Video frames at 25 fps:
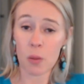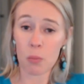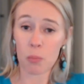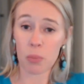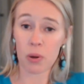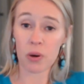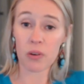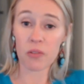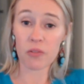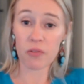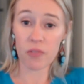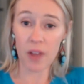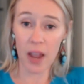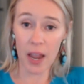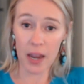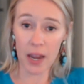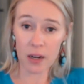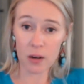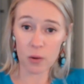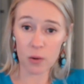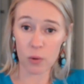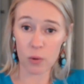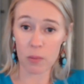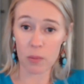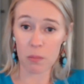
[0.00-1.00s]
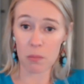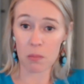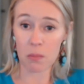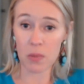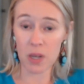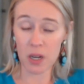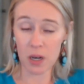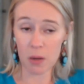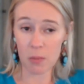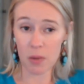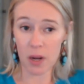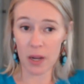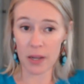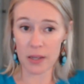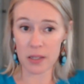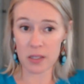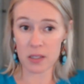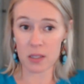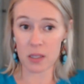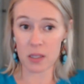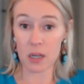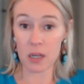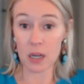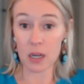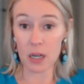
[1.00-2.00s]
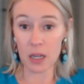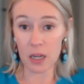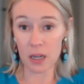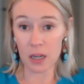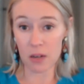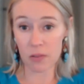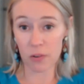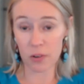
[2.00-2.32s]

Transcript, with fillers: prevent or minimize the need